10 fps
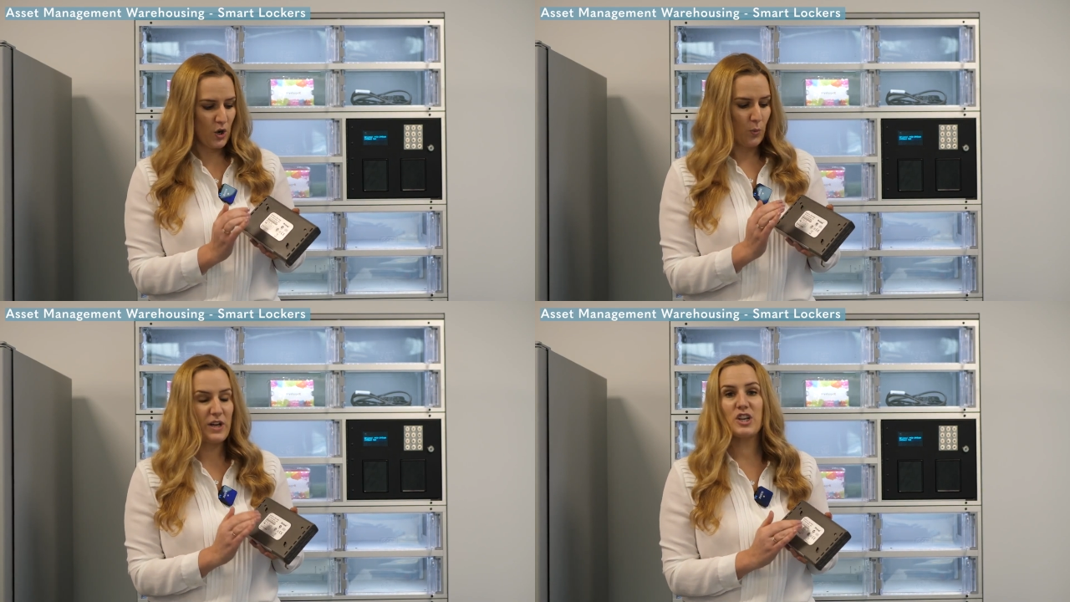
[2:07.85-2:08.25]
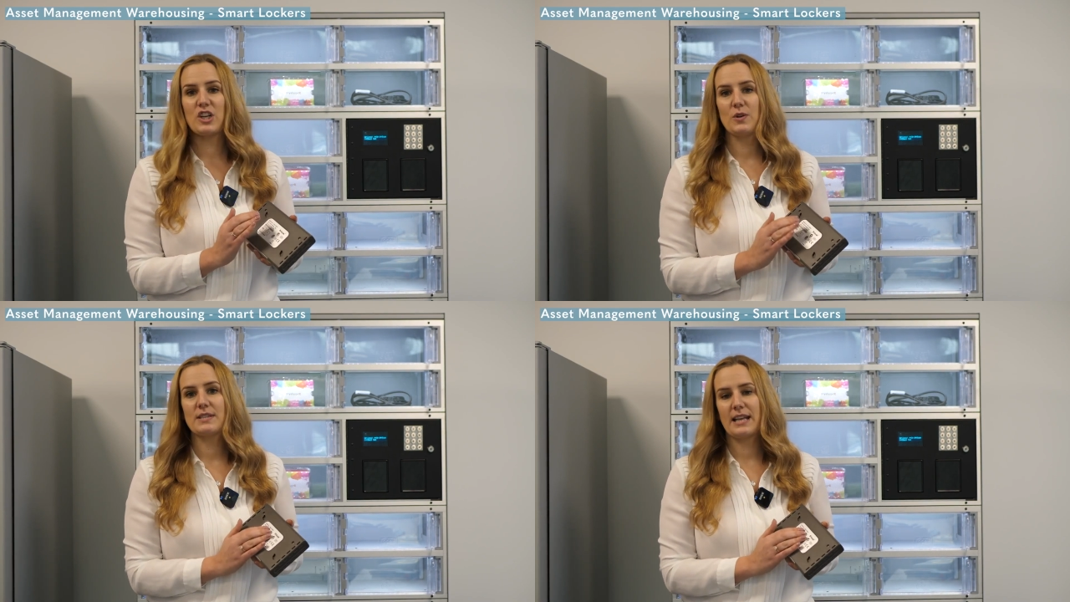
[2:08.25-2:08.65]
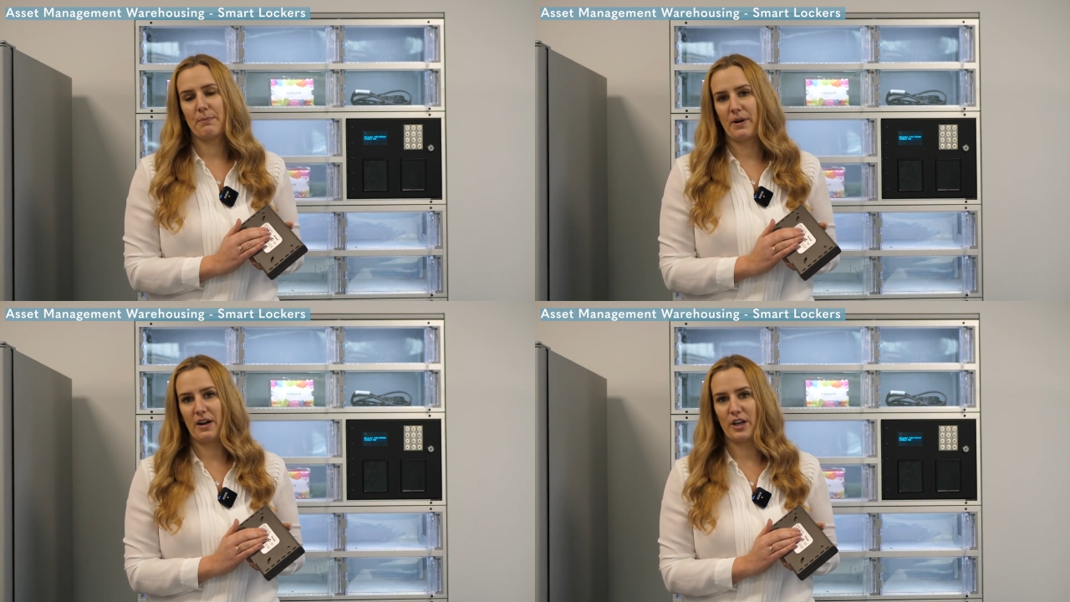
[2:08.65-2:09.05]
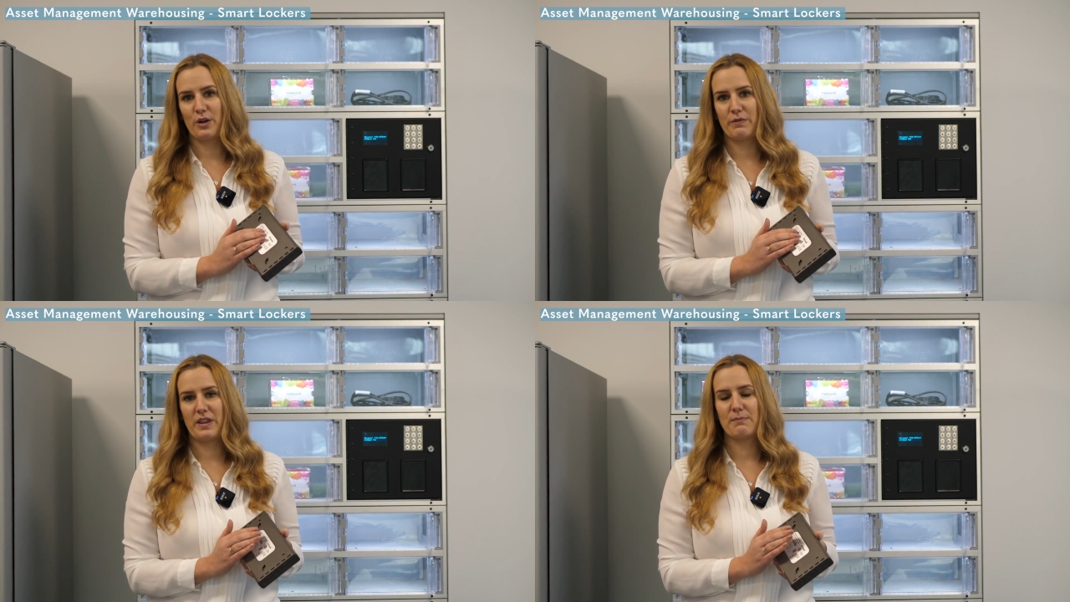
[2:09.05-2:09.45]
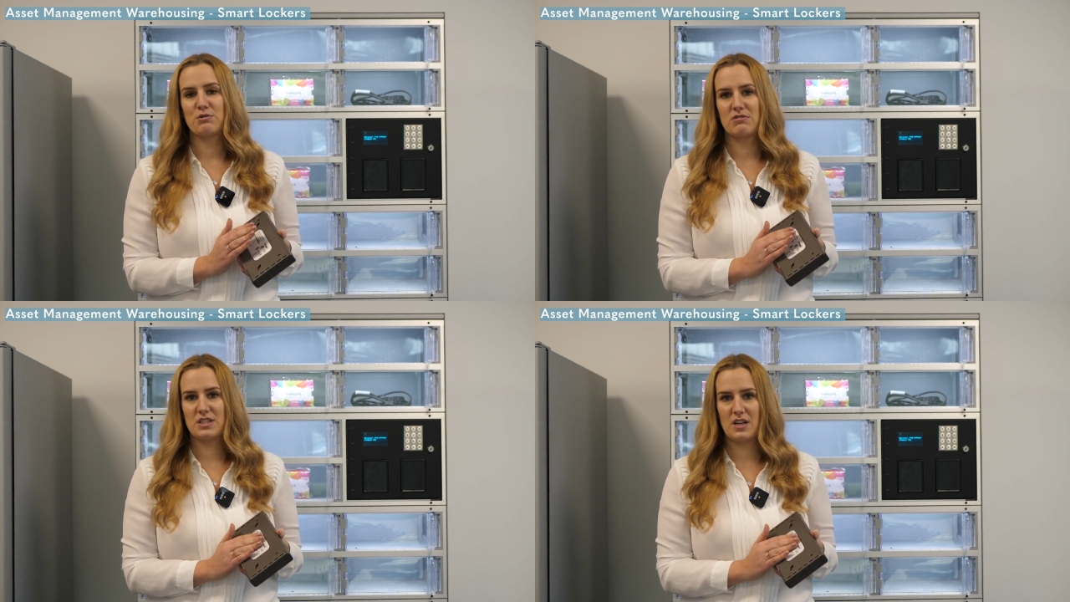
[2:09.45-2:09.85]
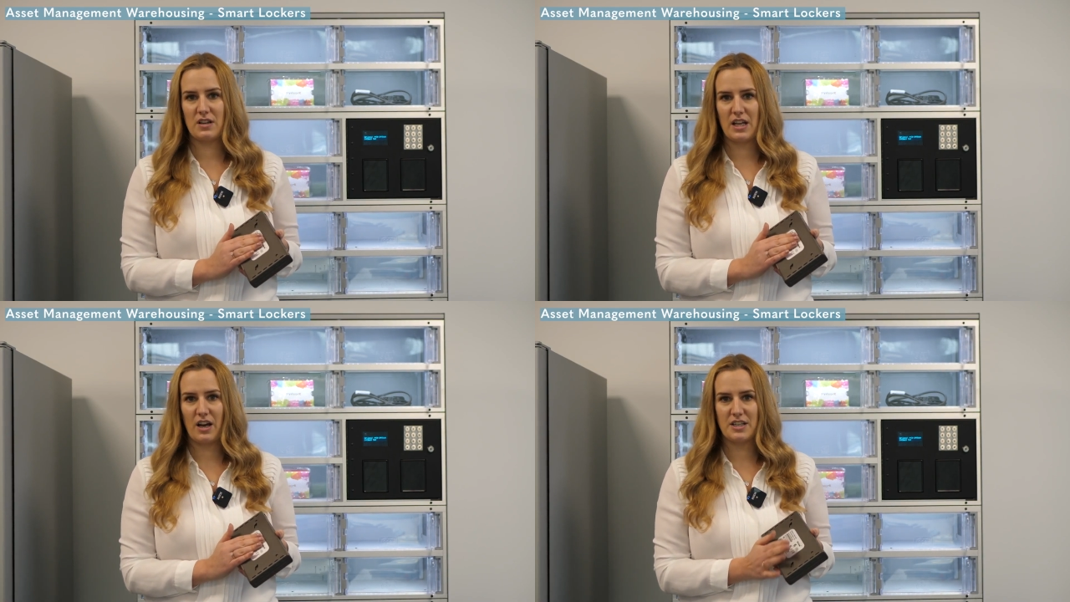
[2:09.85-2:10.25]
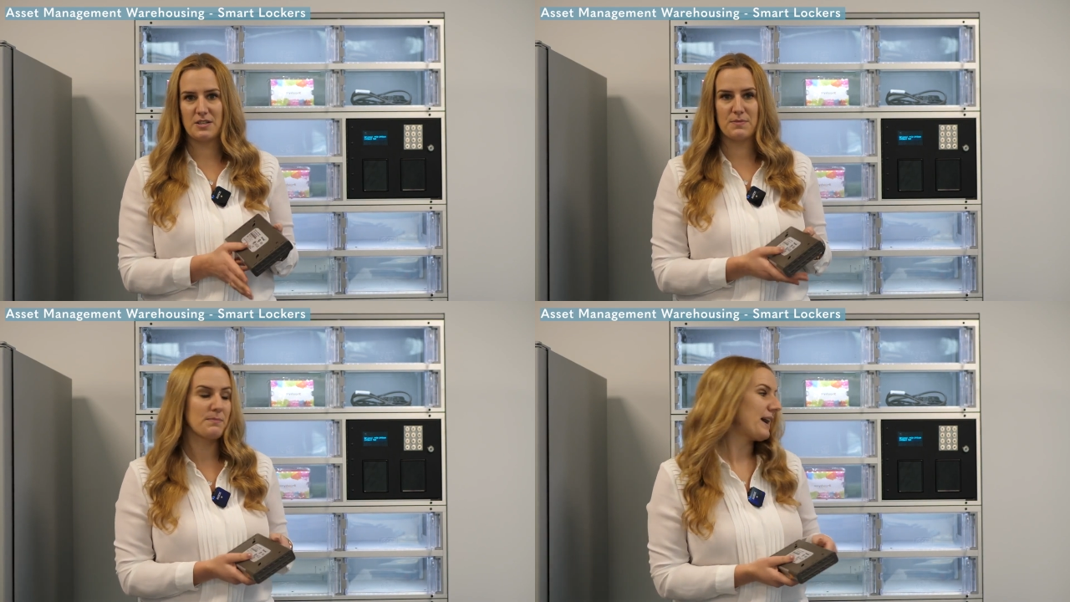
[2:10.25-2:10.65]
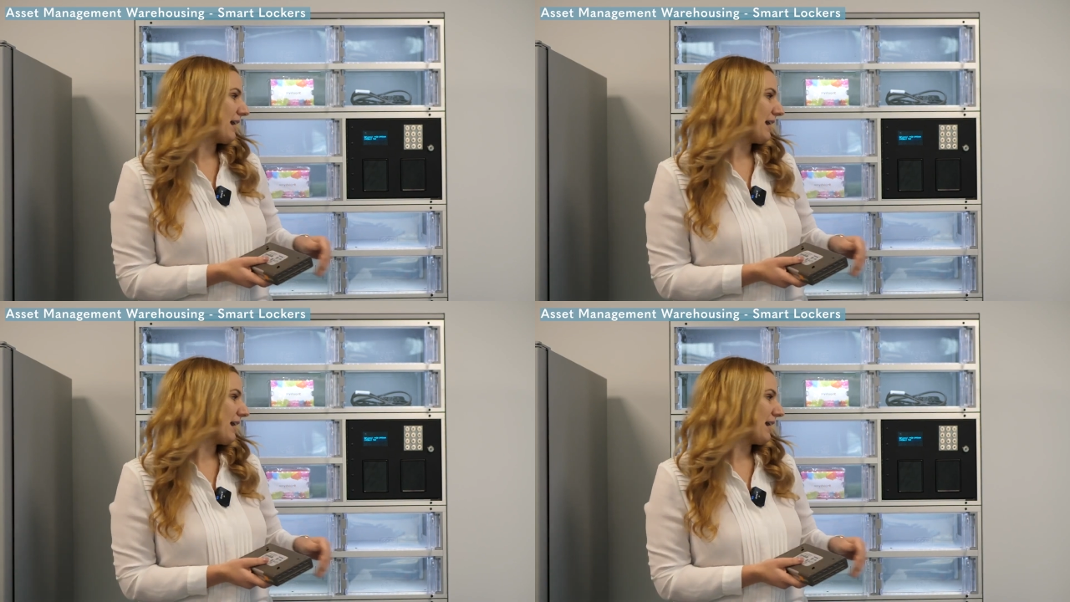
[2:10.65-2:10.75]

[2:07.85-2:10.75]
We can use that barcode for them to return the items by